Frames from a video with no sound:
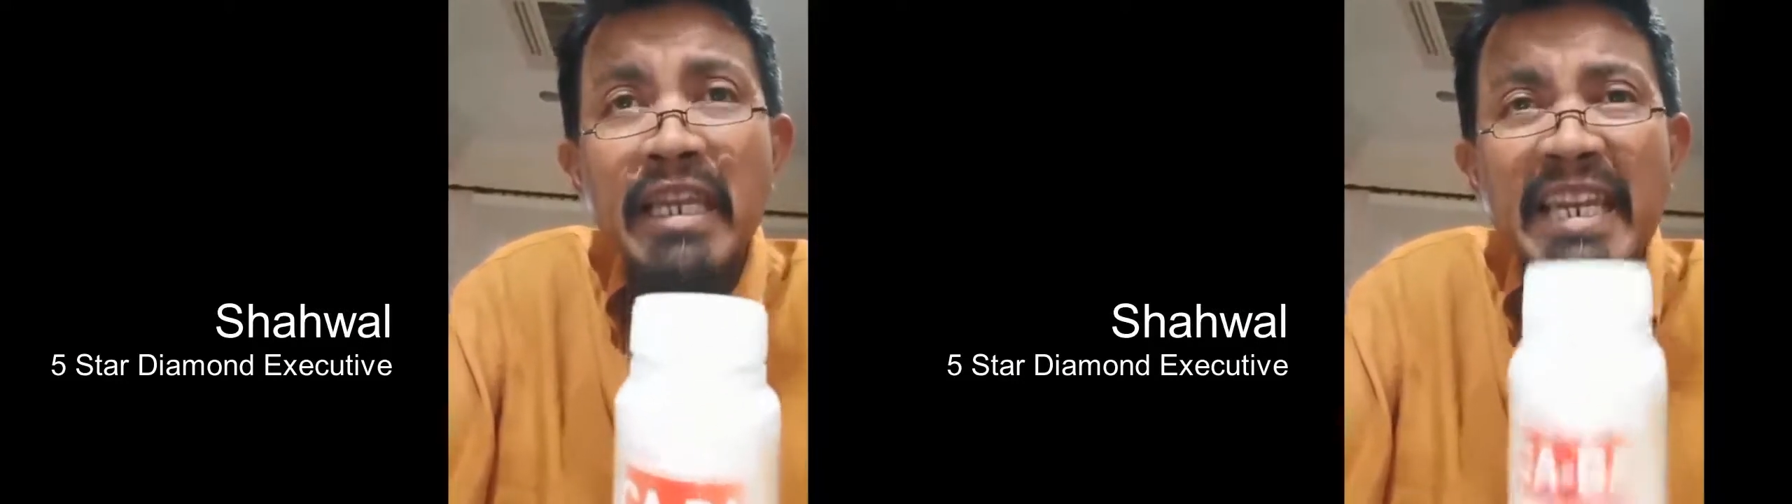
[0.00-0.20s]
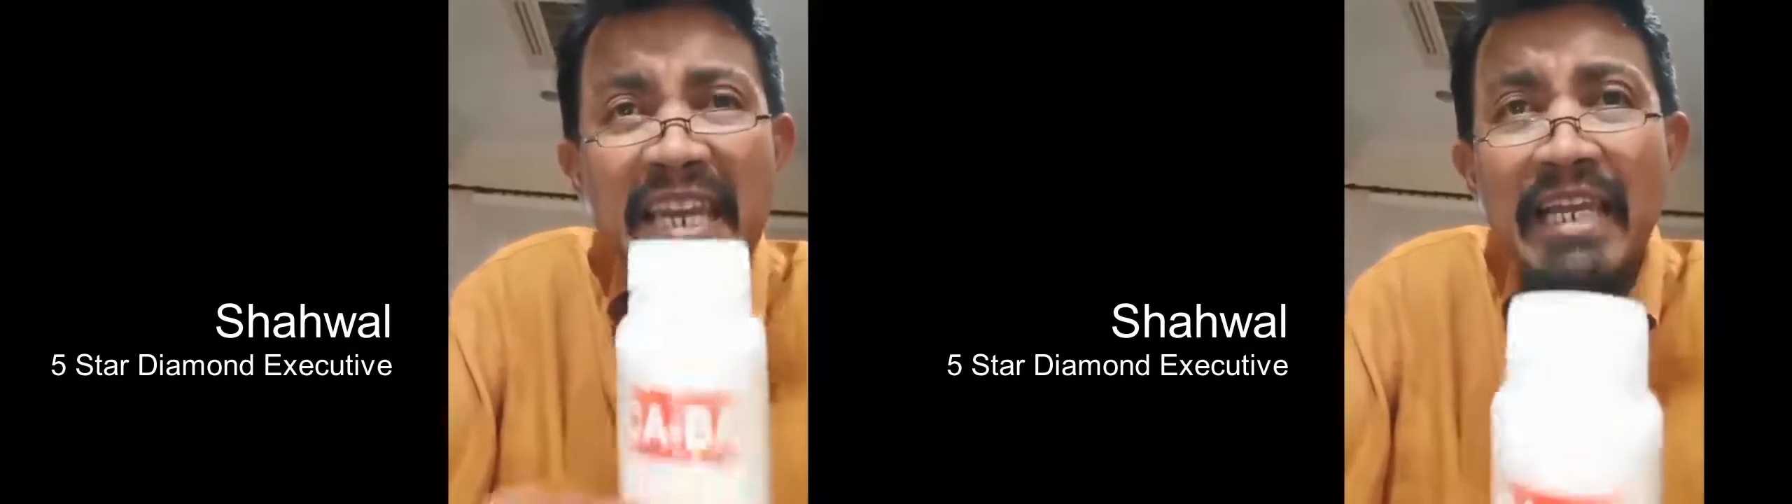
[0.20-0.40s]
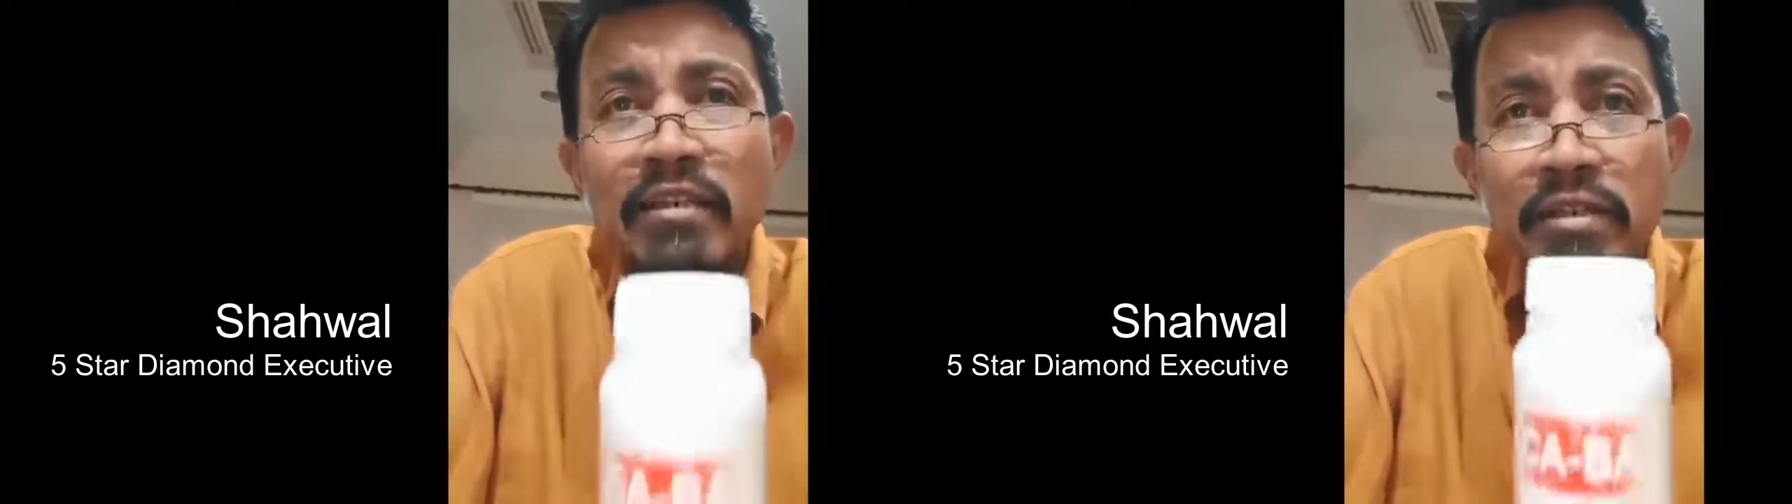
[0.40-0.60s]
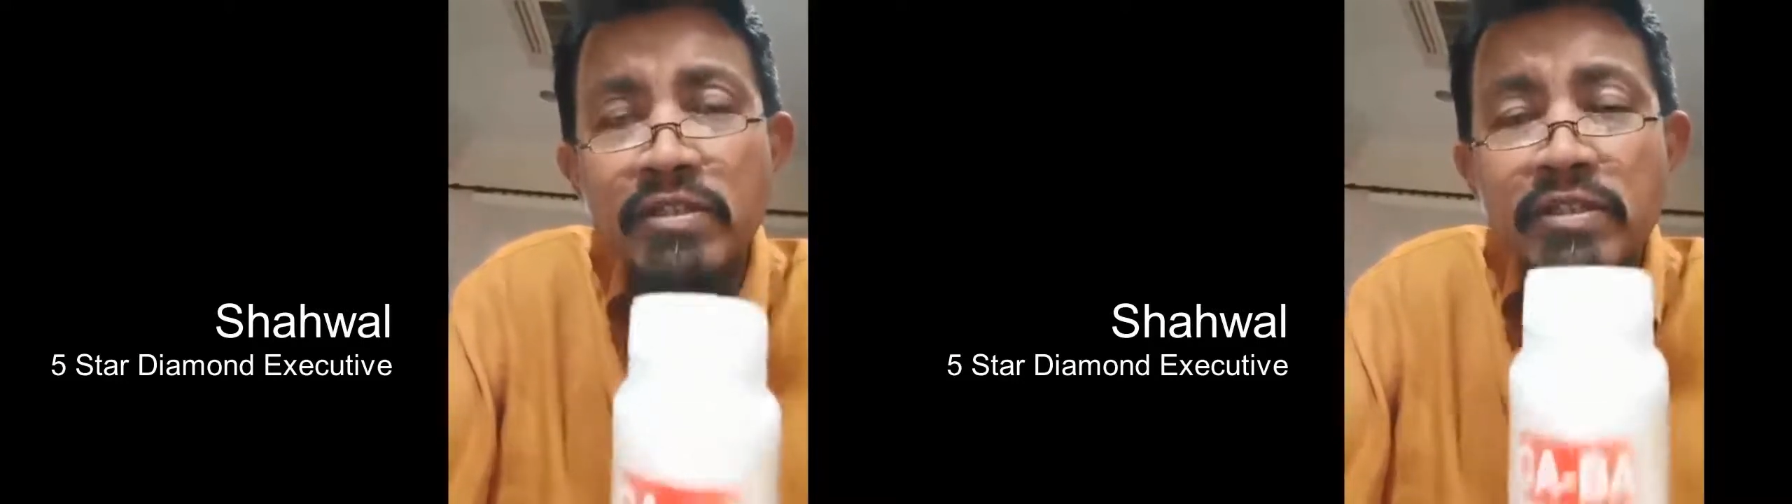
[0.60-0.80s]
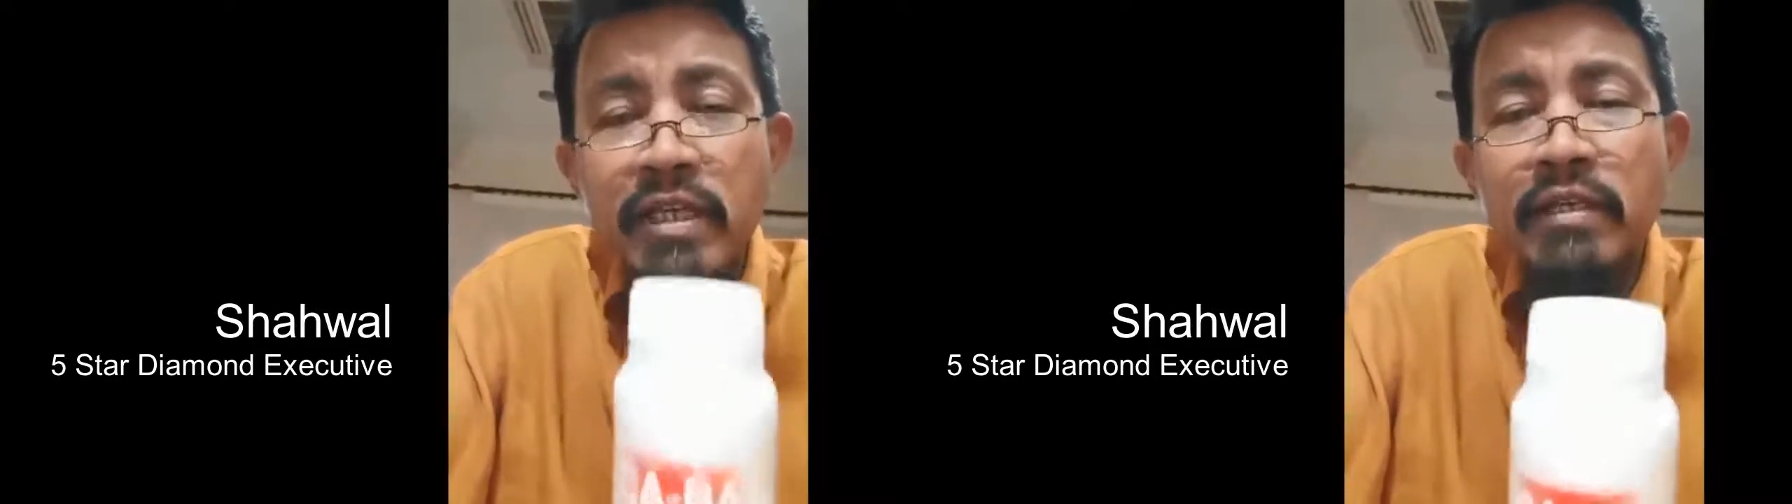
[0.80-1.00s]
need
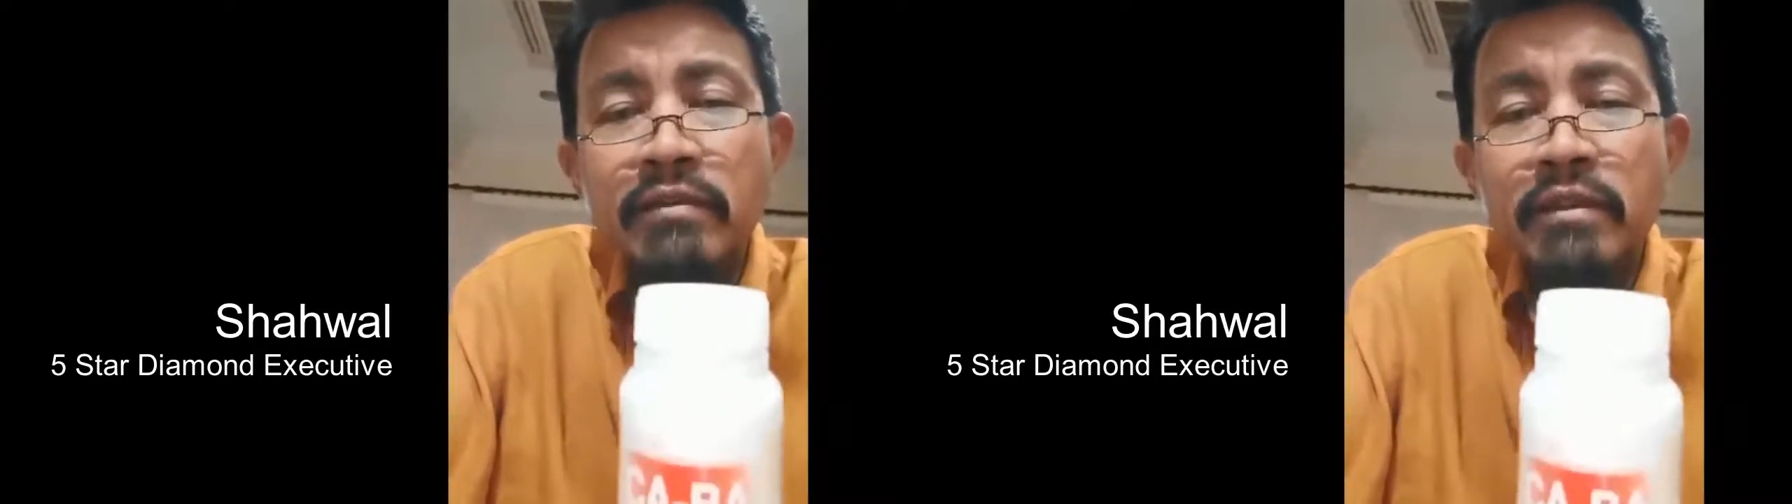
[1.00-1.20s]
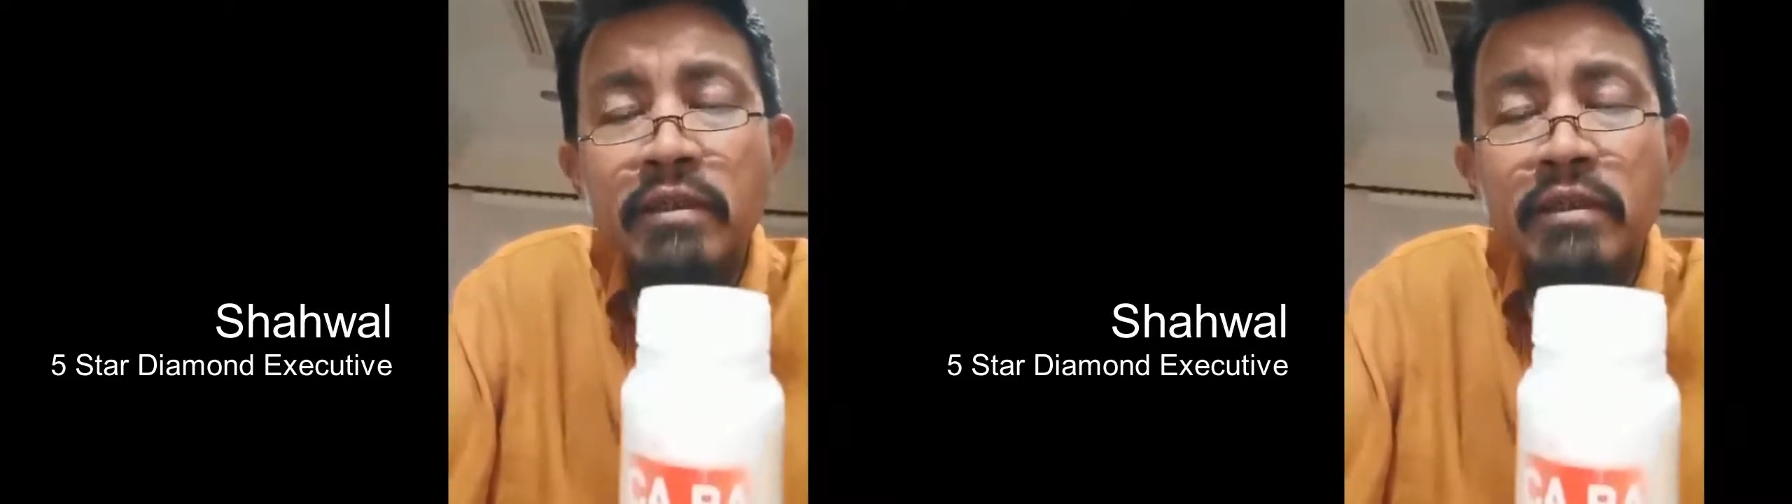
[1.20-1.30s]
this thing.